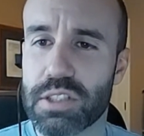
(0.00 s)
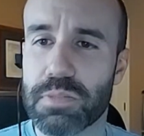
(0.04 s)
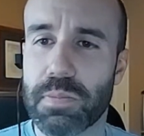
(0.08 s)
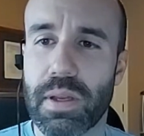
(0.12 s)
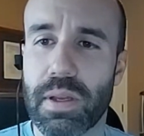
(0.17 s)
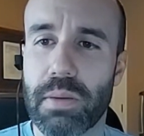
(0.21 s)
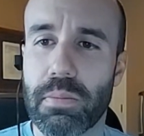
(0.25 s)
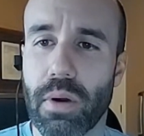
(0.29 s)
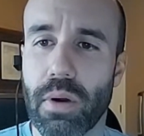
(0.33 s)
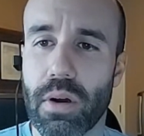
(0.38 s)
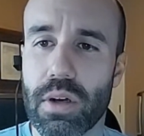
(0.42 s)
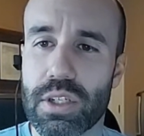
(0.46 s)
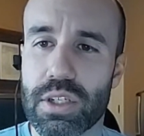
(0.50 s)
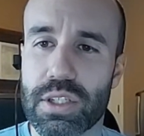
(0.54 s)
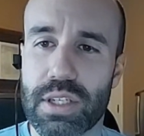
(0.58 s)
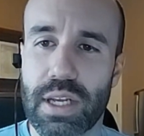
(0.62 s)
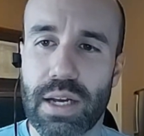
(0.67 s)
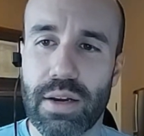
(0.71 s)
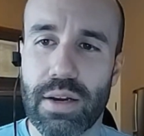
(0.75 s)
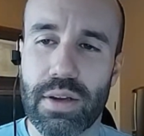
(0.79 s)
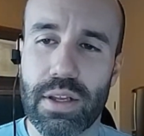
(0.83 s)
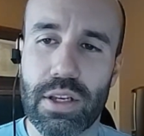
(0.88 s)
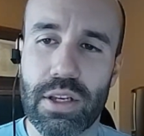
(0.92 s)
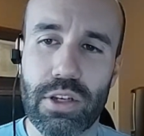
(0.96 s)
men marched
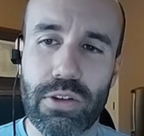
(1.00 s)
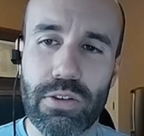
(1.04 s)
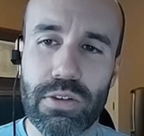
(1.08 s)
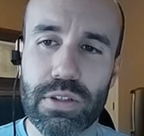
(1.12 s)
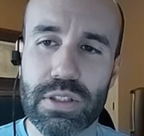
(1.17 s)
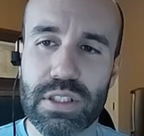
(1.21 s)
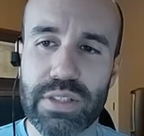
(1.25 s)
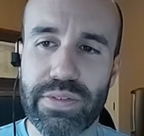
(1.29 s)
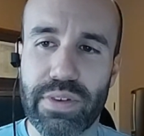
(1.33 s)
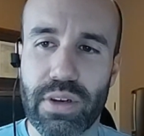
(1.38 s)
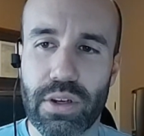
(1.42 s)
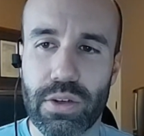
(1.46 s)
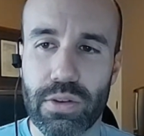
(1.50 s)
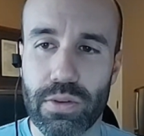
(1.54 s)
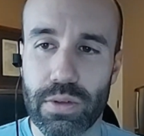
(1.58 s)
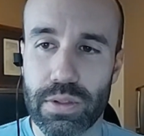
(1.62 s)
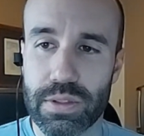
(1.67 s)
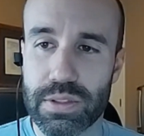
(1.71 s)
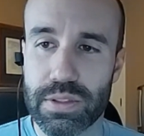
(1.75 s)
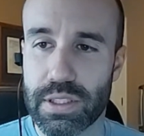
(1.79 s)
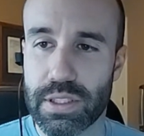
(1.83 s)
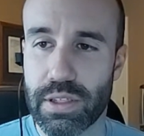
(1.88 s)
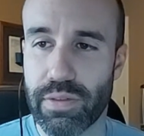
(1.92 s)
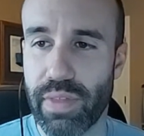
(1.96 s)
out in units of
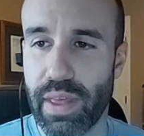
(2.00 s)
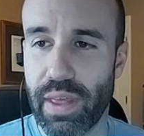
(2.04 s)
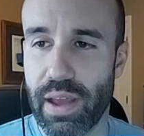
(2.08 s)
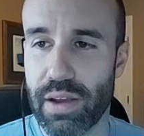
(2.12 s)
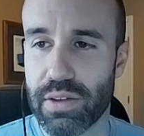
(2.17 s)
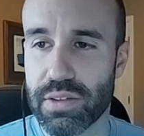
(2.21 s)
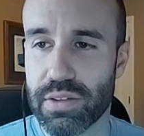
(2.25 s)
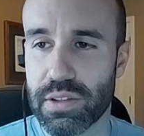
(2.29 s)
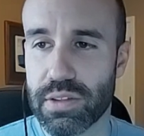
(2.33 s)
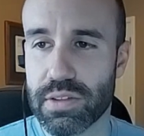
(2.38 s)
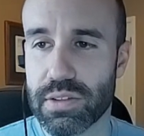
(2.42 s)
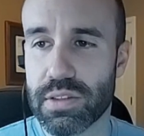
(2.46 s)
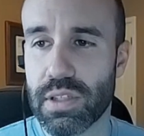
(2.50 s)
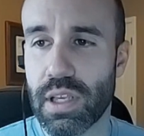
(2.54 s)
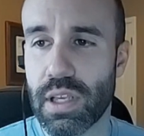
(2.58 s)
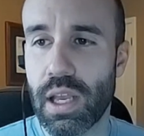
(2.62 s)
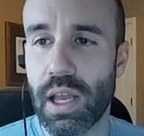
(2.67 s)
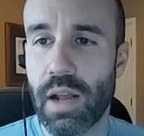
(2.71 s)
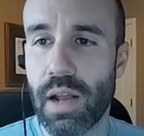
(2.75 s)
hundreds and of thousands.